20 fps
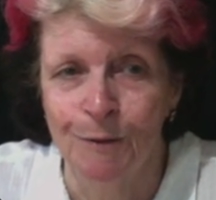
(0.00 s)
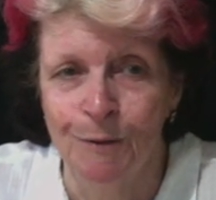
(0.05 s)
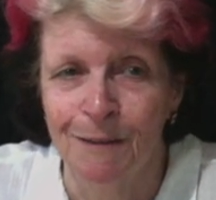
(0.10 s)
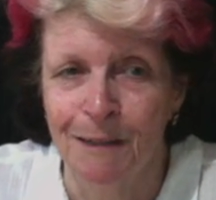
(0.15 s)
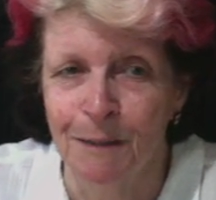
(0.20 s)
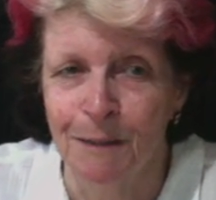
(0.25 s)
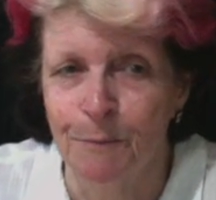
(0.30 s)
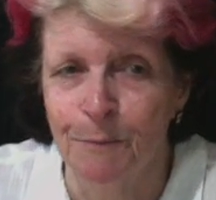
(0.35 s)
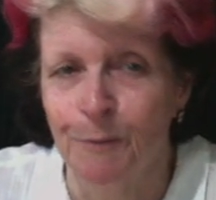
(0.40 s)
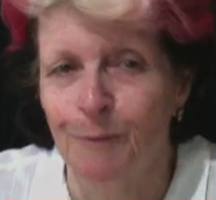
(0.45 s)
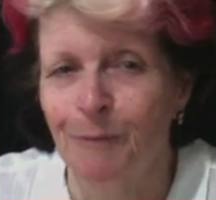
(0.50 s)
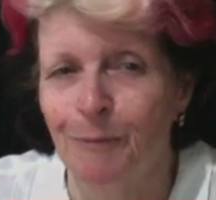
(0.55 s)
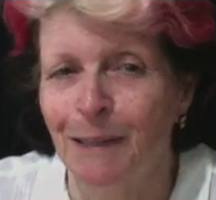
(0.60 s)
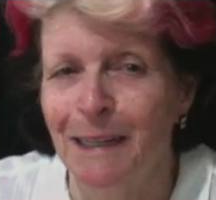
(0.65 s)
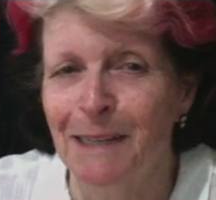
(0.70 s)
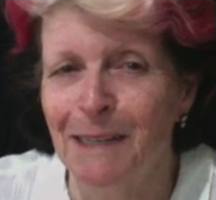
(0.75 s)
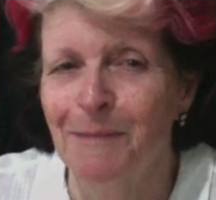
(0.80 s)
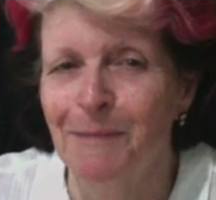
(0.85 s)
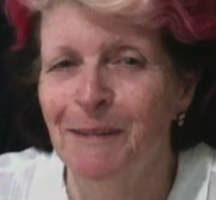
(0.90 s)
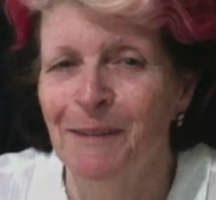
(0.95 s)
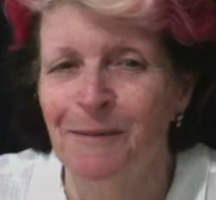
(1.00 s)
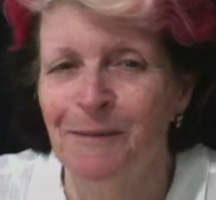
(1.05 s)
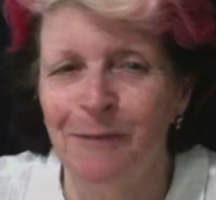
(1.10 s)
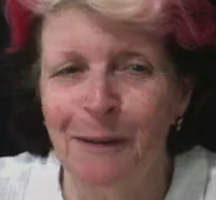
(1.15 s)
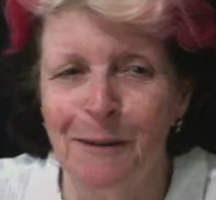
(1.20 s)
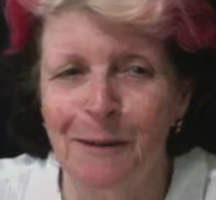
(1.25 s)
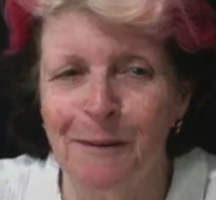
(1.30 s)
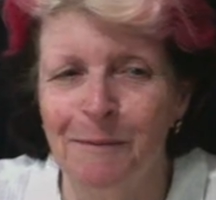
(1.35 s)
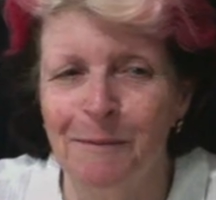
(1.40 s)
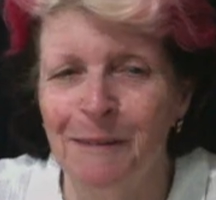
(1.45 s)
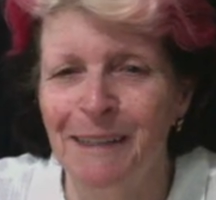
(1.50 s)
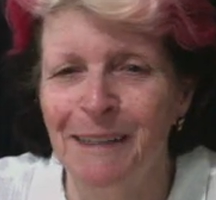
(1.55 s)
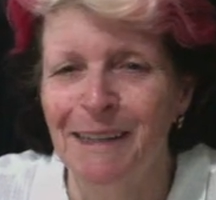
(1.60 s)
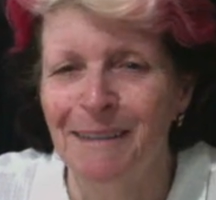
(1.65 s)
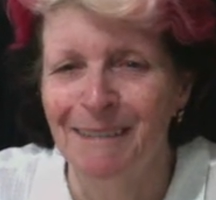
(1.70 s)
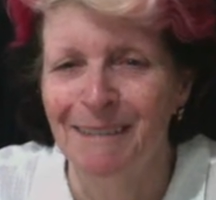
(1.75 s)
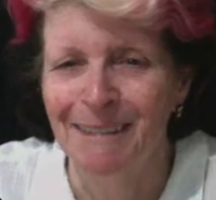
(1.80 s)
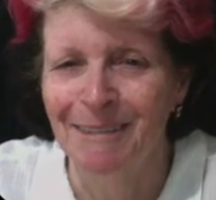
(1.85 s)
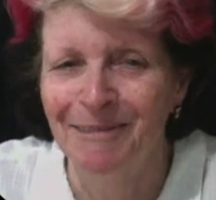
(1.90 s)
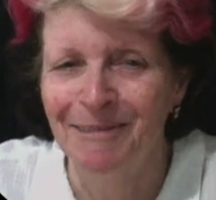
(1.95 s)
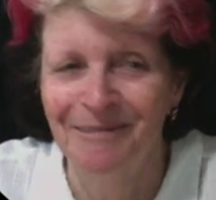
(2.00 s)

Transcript: deliberate placement of floral material.